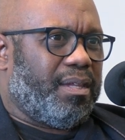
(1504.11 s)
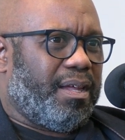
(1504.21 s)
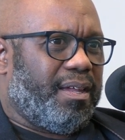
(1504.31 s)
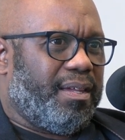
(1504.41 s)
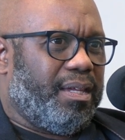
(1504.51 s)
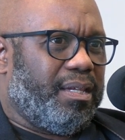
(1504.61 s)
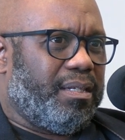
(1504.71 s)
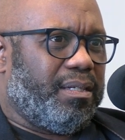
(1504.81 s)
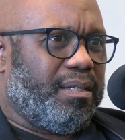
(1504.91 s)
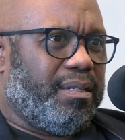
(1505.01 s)
that
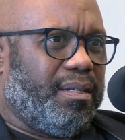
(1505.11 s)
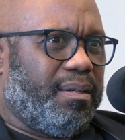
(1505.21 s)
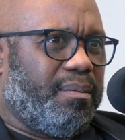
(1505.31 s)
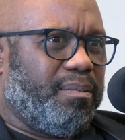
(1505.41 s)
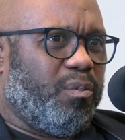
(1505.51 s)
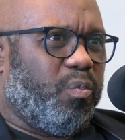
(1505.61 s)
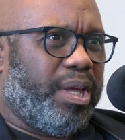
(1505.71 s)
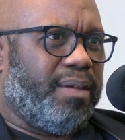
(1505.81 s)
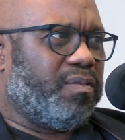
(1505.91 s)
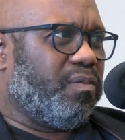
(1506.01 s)
and the
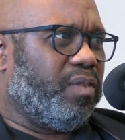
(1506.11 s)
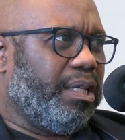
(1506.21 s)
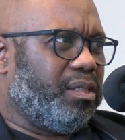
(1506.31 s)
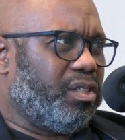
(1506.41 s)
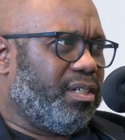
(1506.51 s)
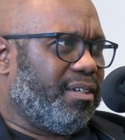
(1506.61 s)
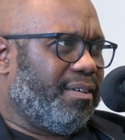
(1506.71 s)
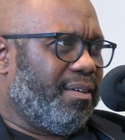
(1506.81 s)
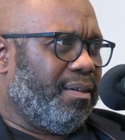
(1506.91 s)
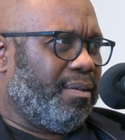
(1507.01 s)
waves of lynching,